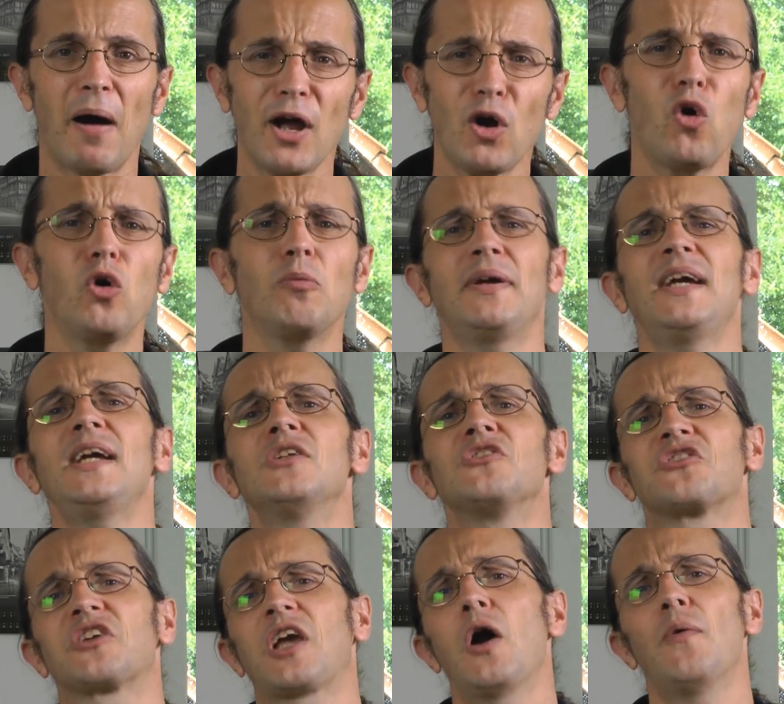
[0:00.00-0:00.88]
By all
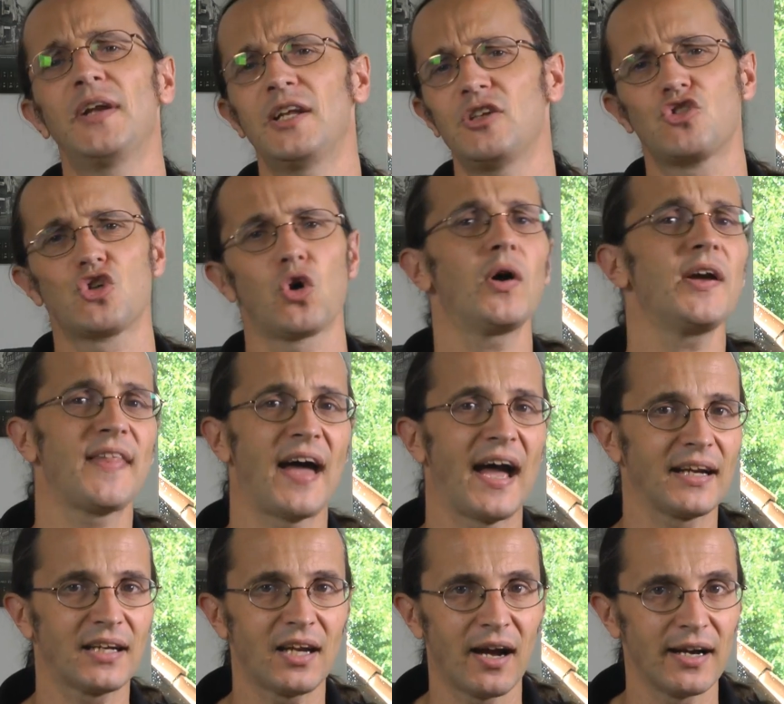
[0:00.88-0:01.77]
means, go and enjoy
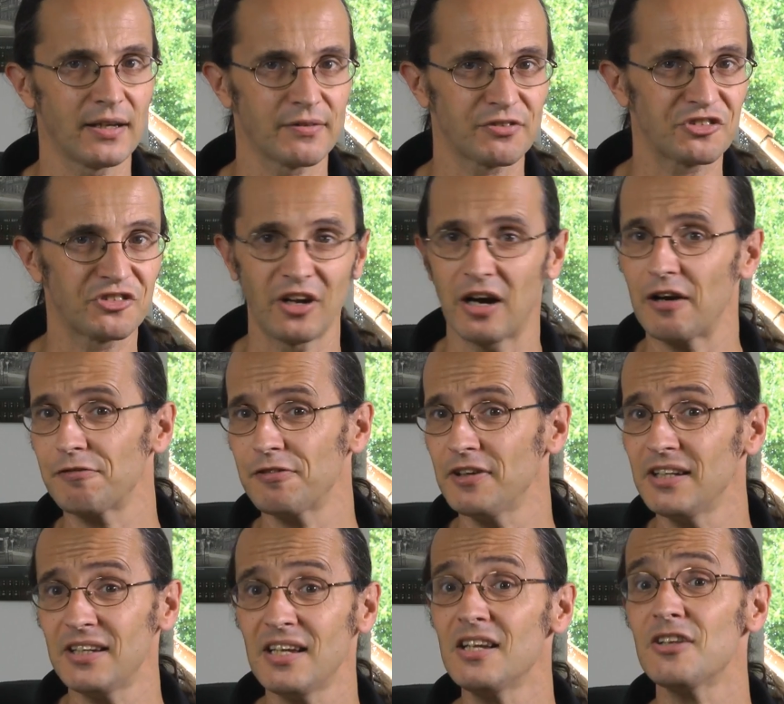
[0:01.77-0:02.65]
that kind of
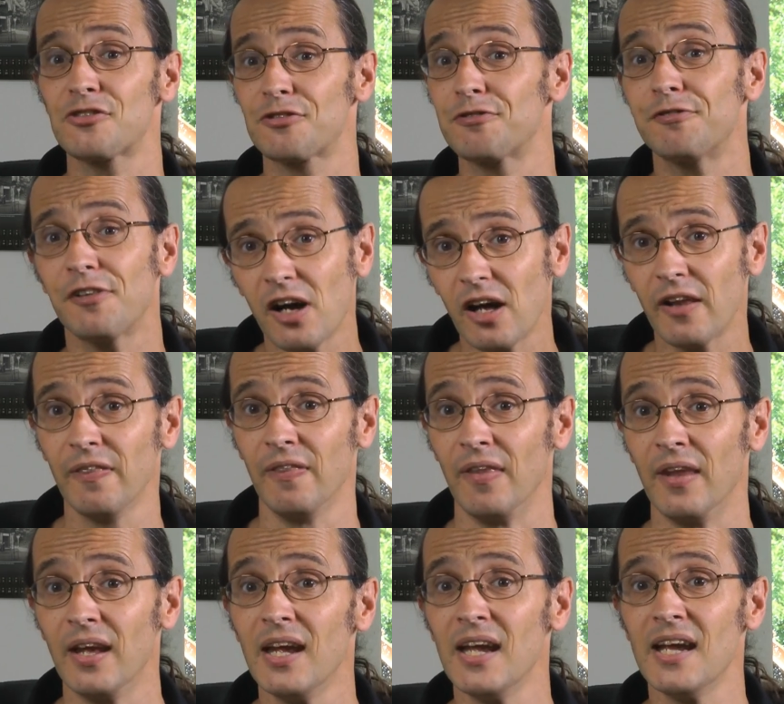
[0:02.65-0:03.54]
stuff. It is
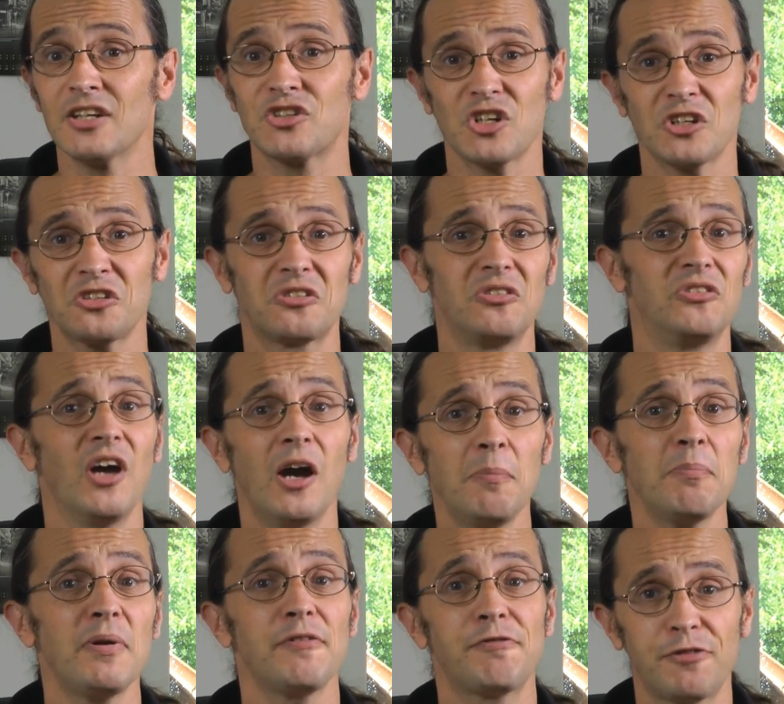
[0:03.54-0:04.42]
fun. Just
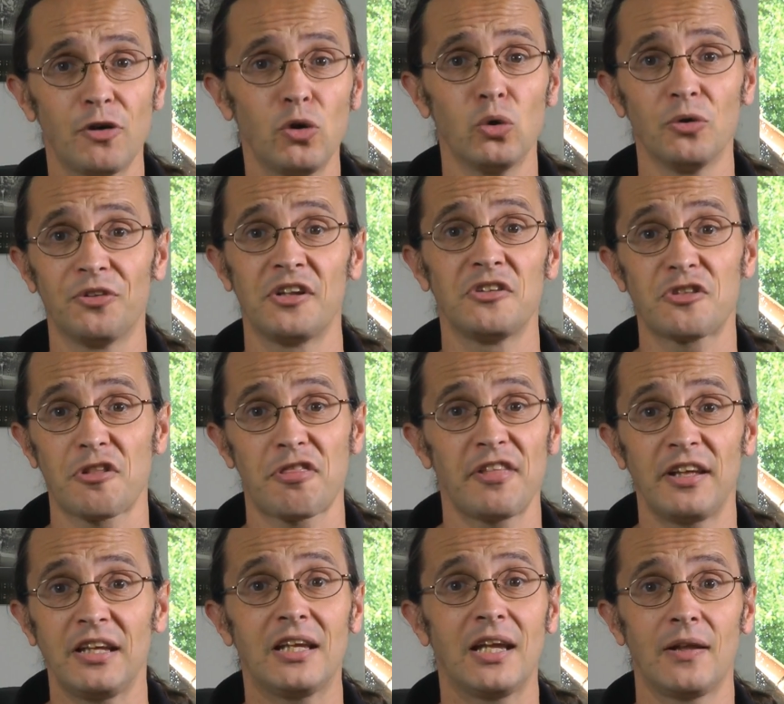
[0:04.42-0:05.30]
don't be fooled
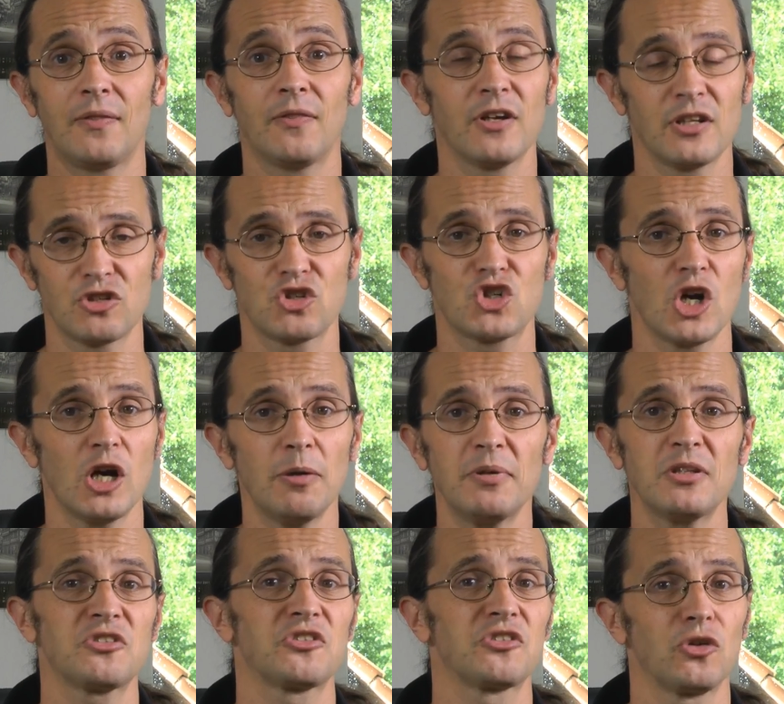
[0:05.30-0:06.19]
into thinking that
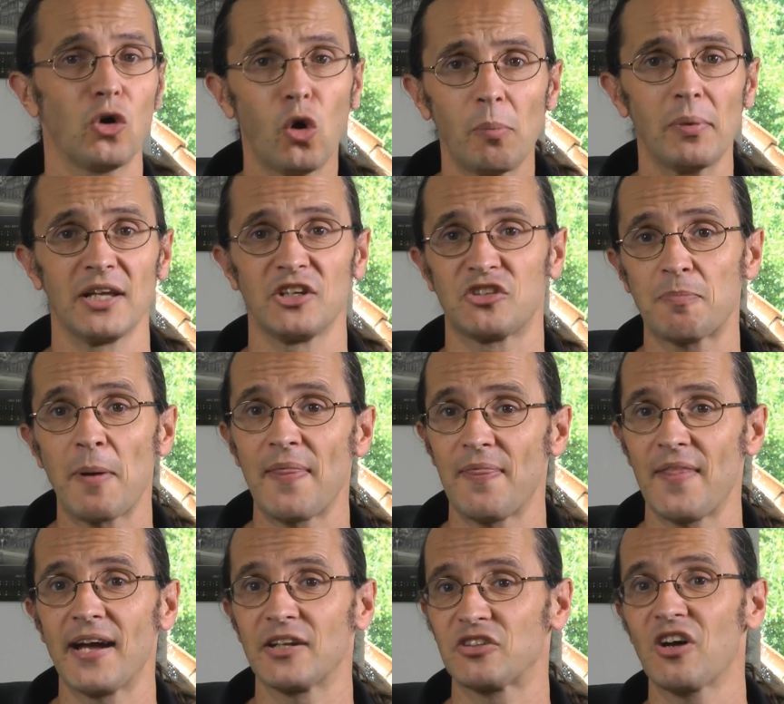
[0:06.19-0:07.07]
Germans normally
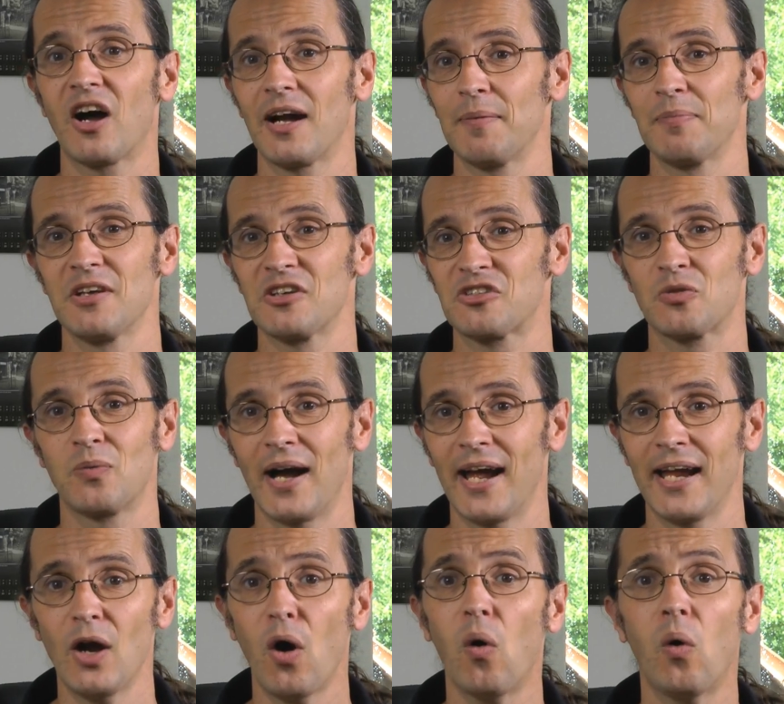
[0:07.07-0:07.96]
spend their time this
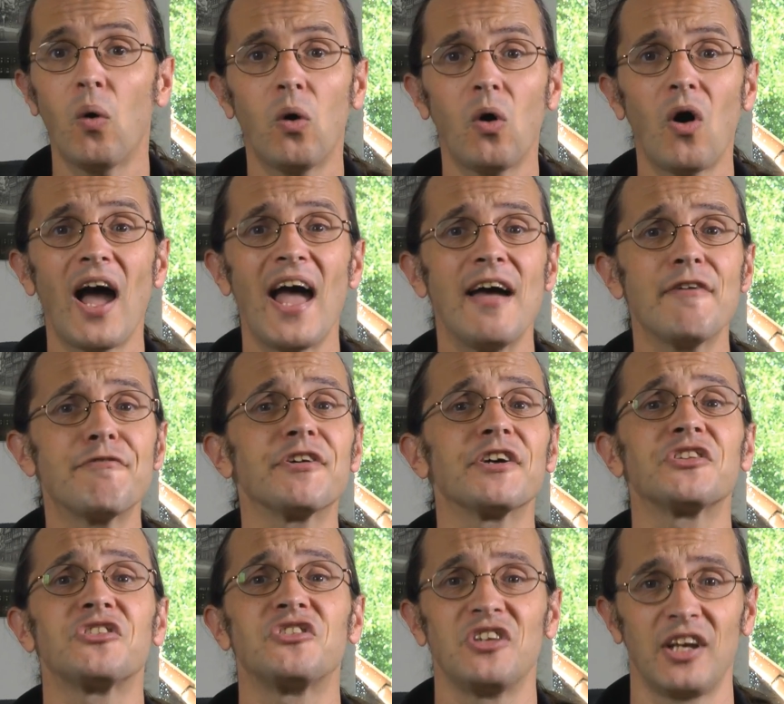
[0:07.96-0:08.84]
way, or
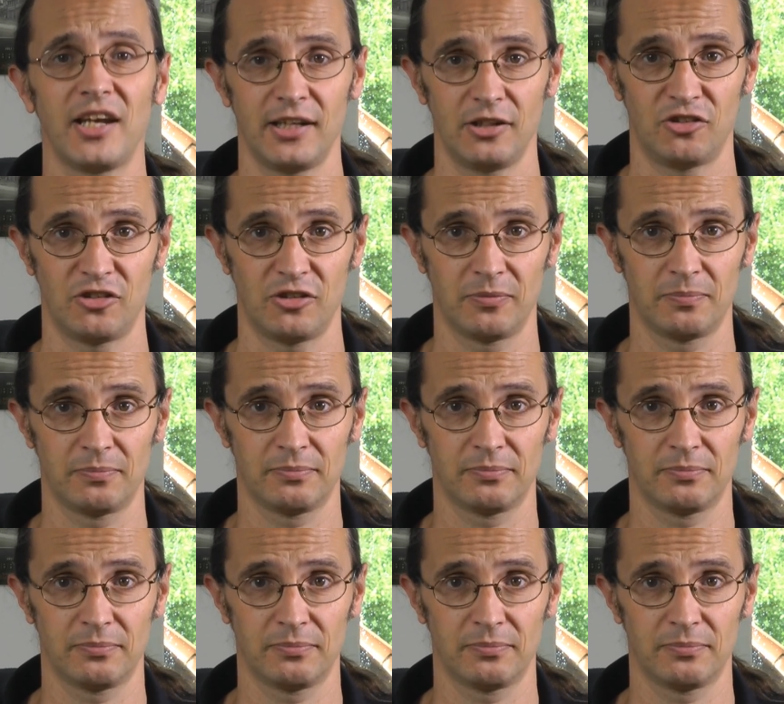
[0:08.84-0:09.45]
ever did.